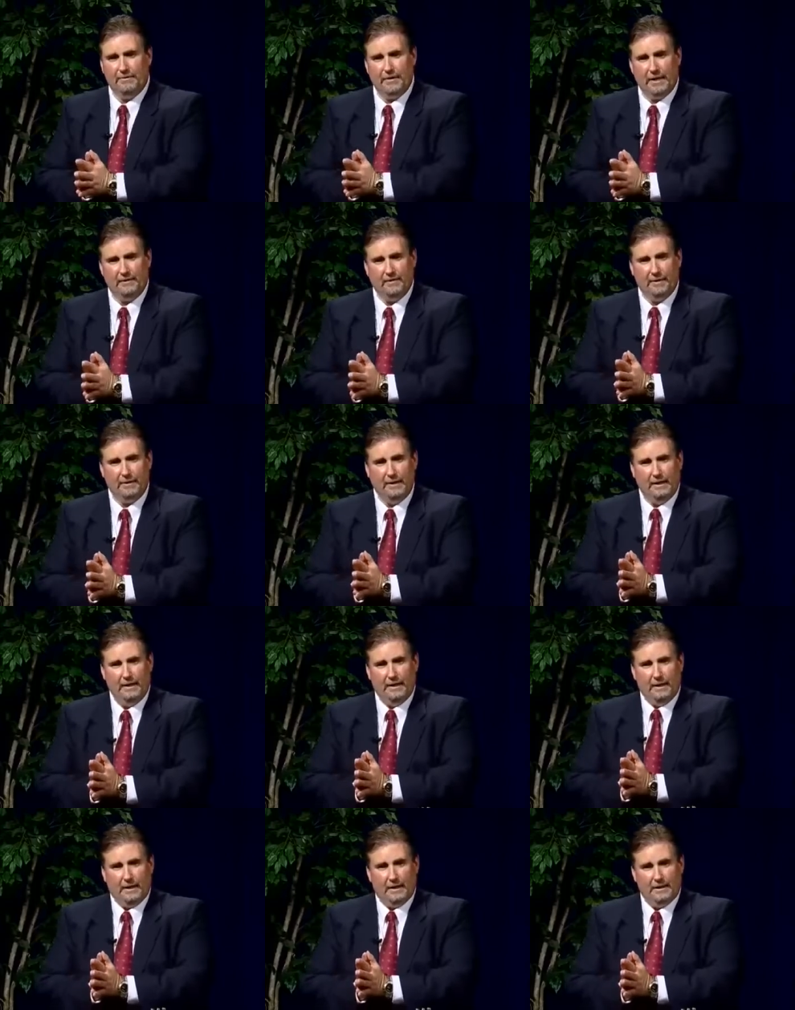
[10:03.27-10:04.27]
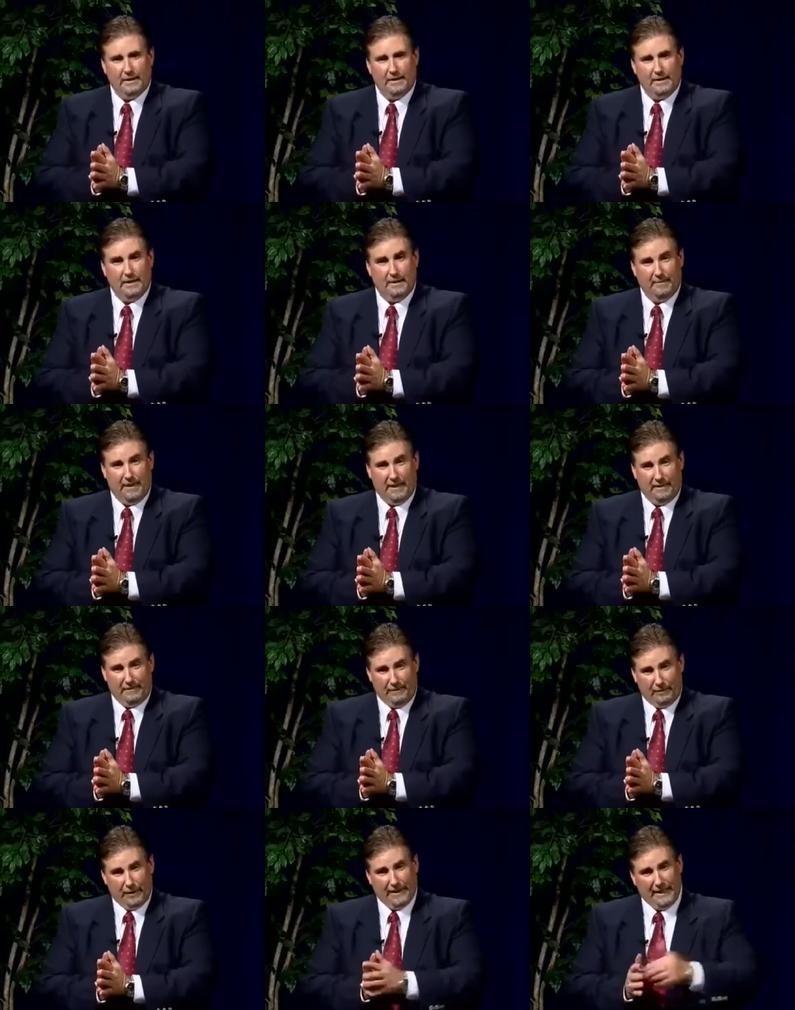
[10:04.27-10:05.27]
favor, and just tell them, hey,
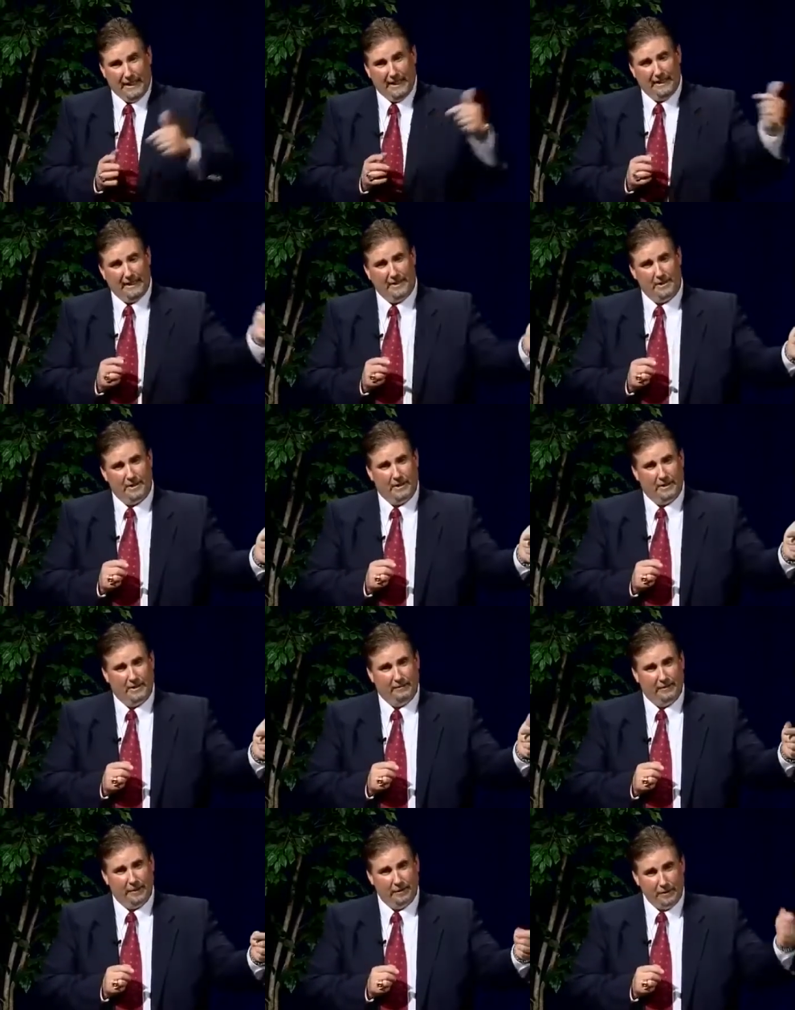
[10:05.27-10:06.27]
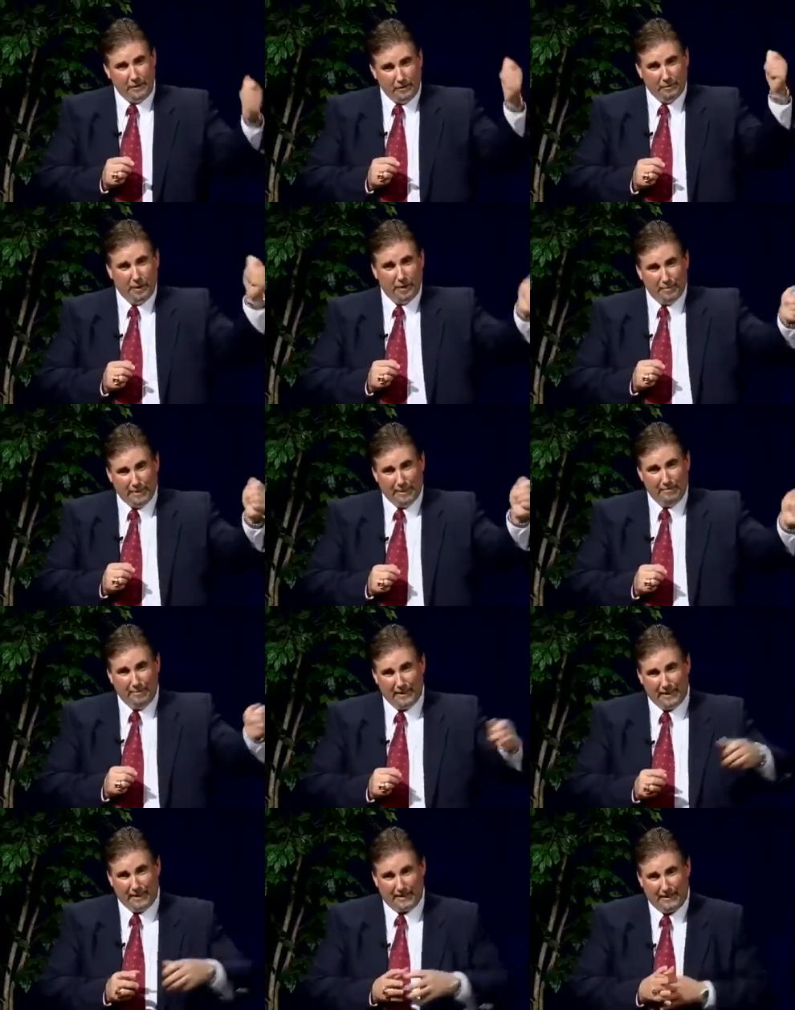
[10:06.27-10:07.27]
if we can get you an interview, you owe me
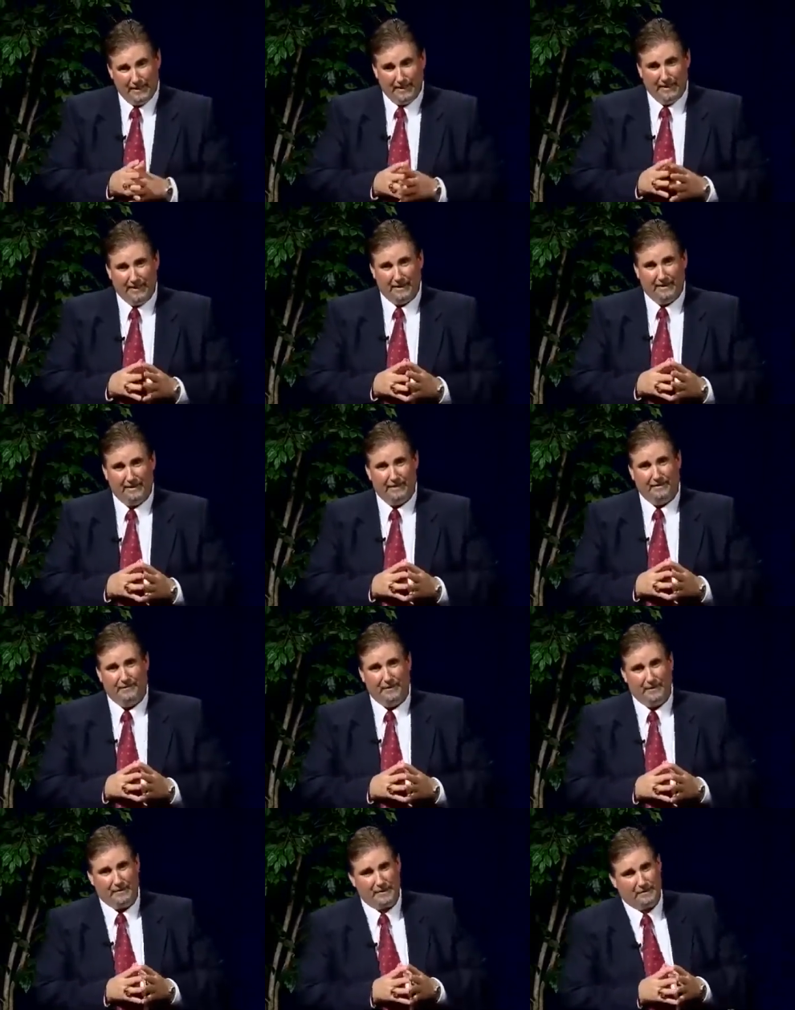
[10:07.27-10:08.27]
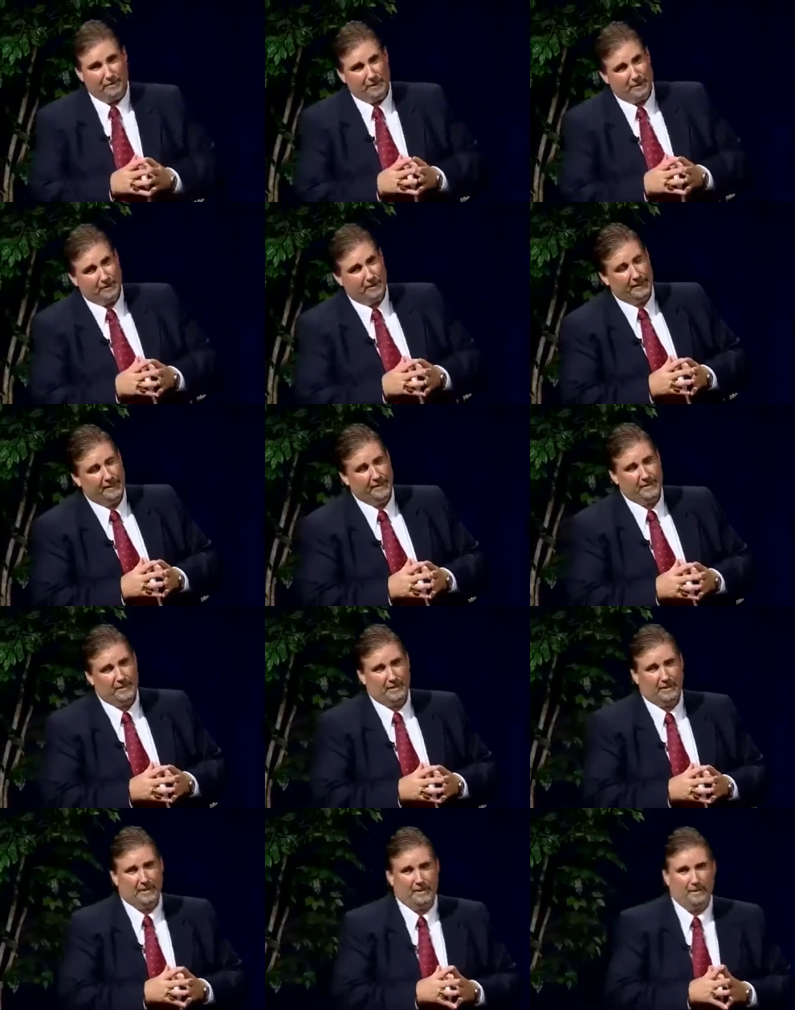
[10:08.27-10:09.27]
big. Now, folks, what your leader's
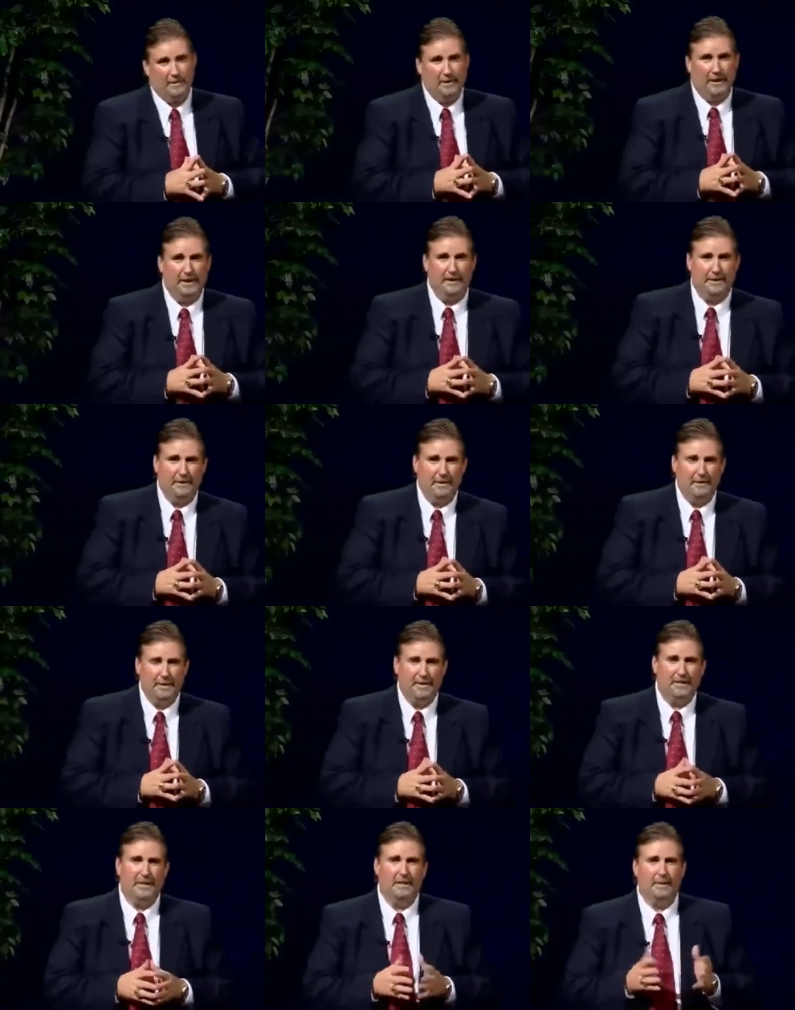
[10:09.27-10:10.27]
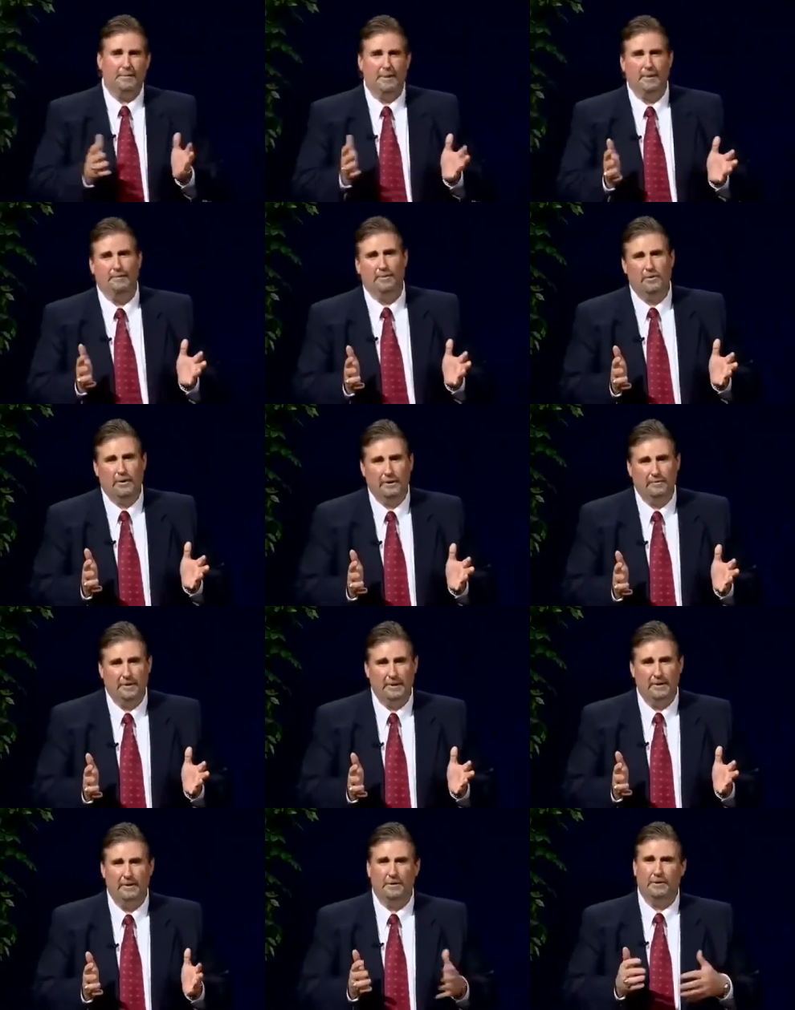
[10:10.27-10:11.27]
going to try to do is set up an
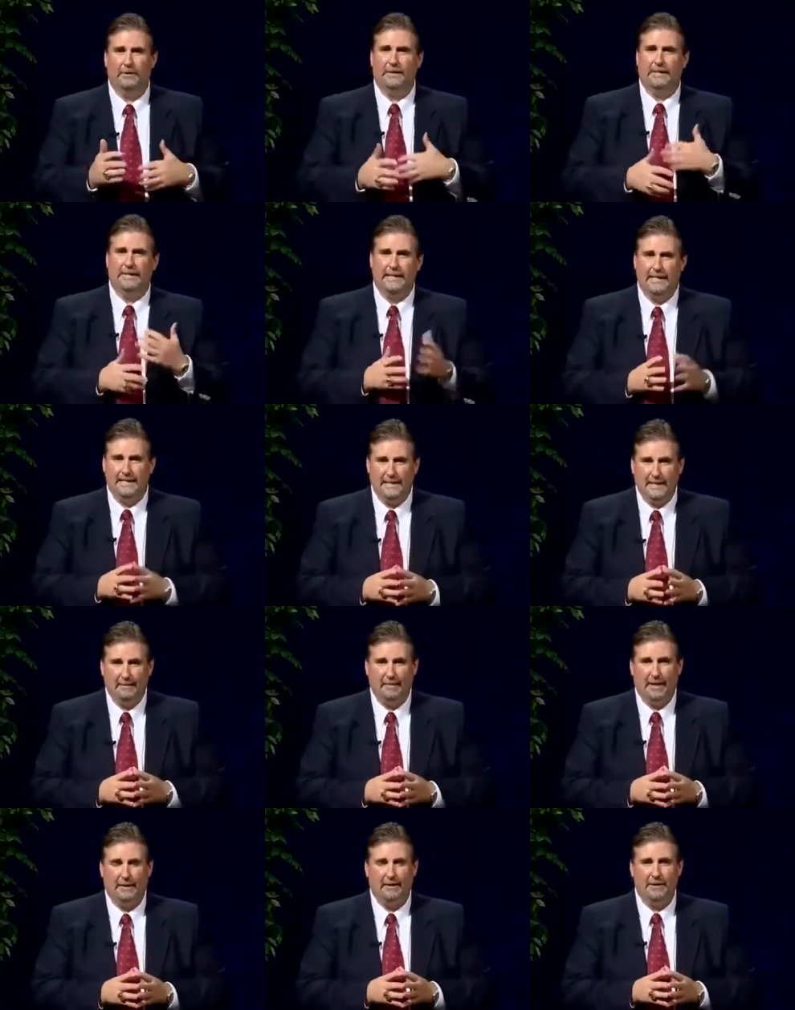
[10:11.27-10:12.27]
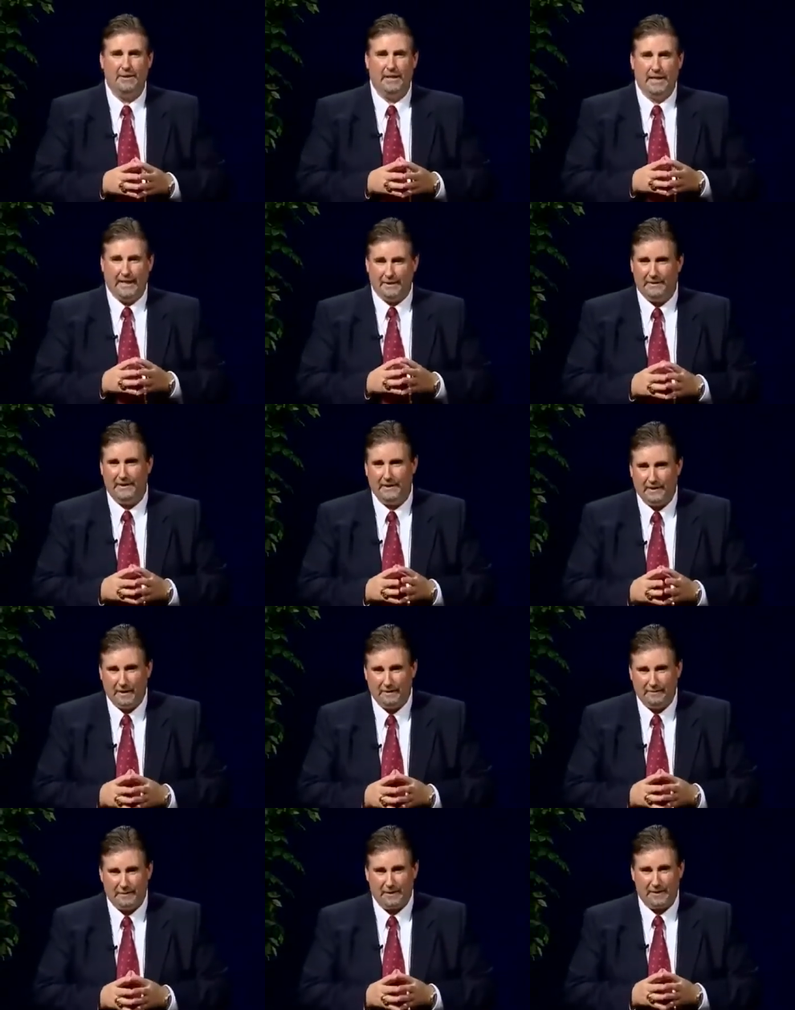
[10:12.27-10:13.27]
appointment during the daytime hours at the
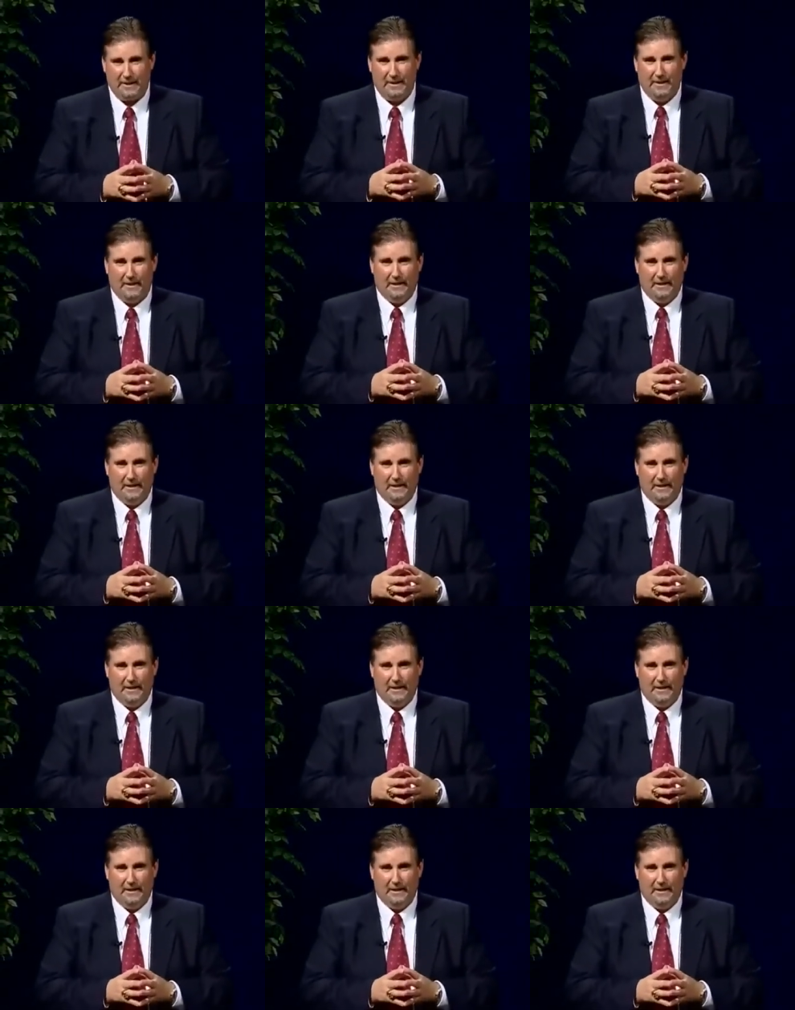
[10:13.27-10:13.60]
office.